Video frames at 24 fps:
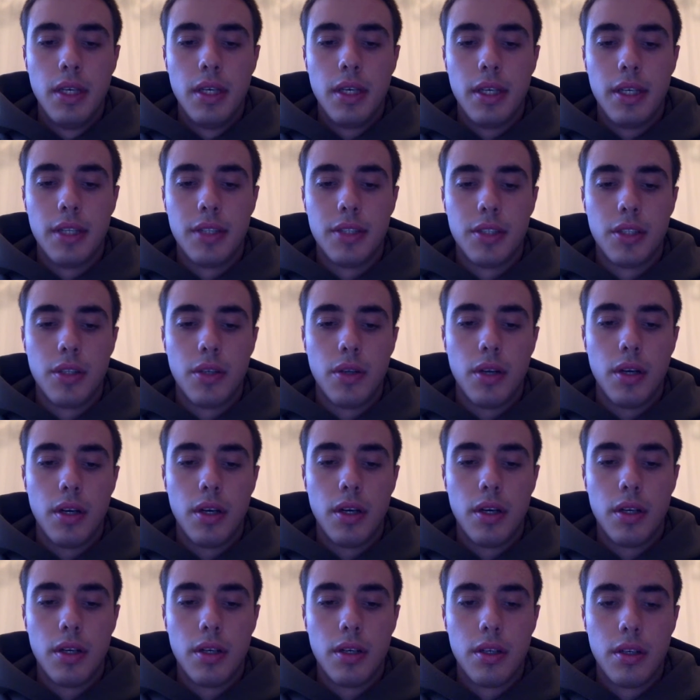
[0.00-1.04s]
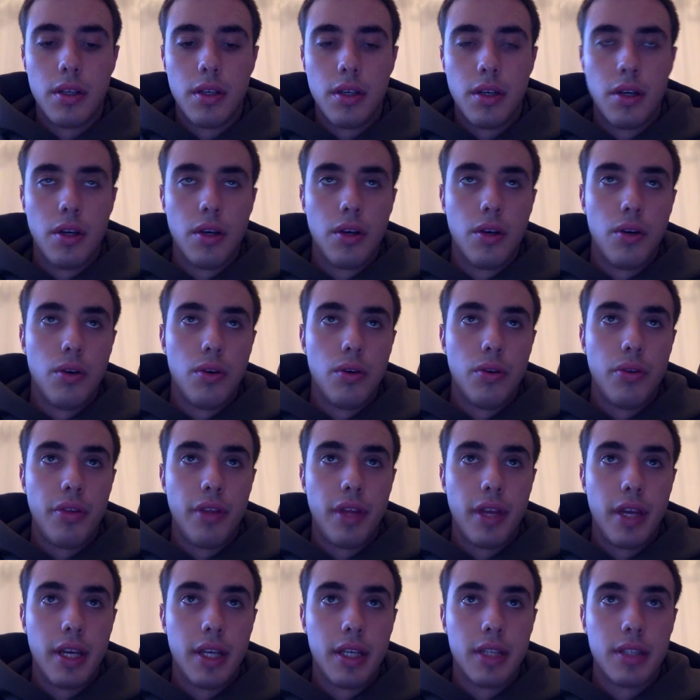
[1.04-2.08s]
And so her whole
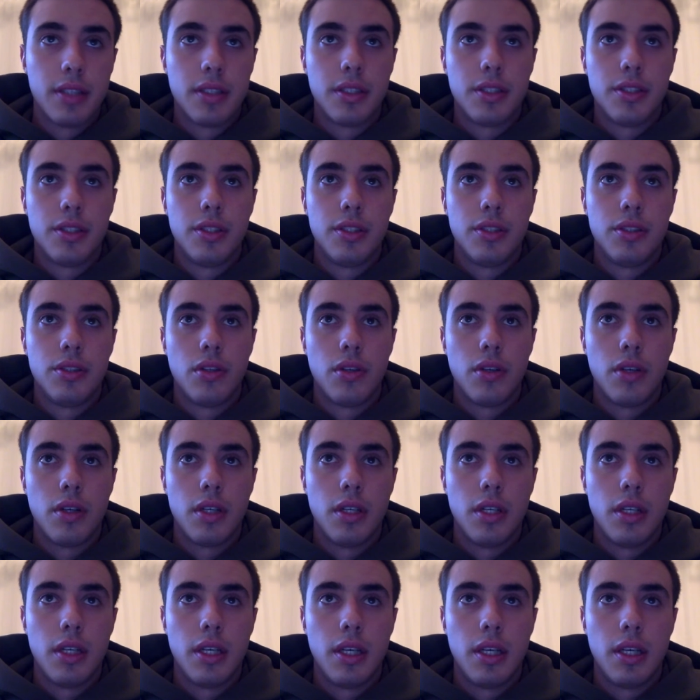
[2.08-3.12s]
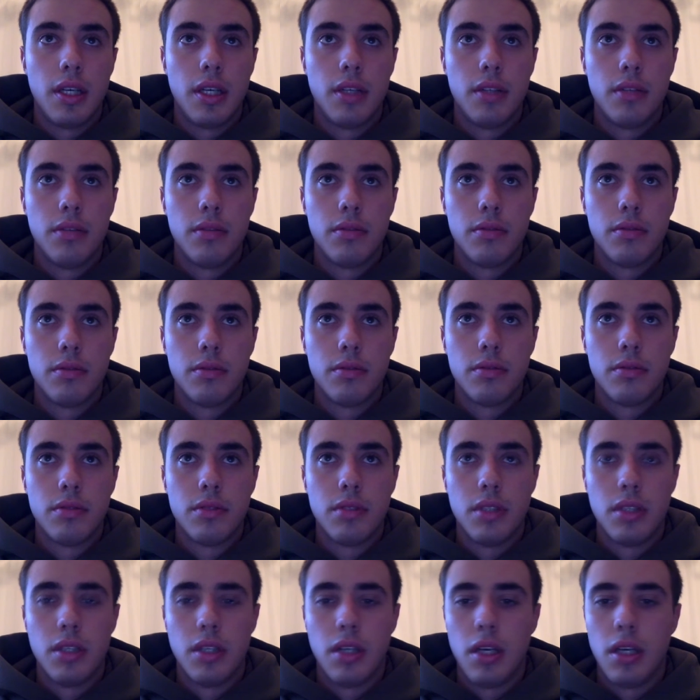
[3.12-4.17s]
thing is that she started
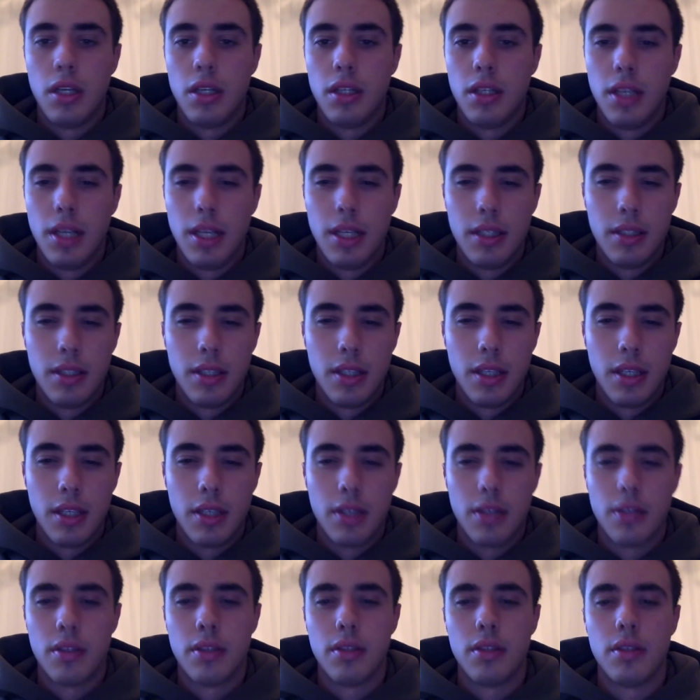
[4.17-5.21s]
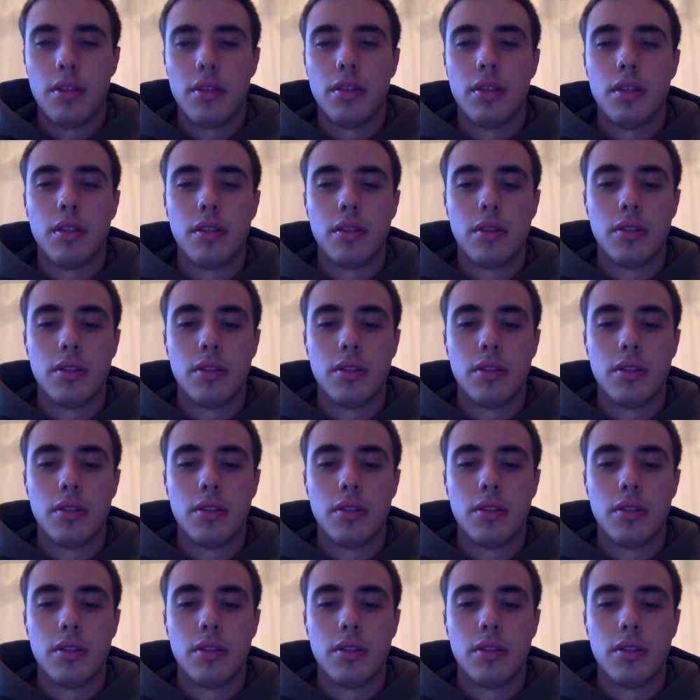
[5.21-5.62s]
an online thing or a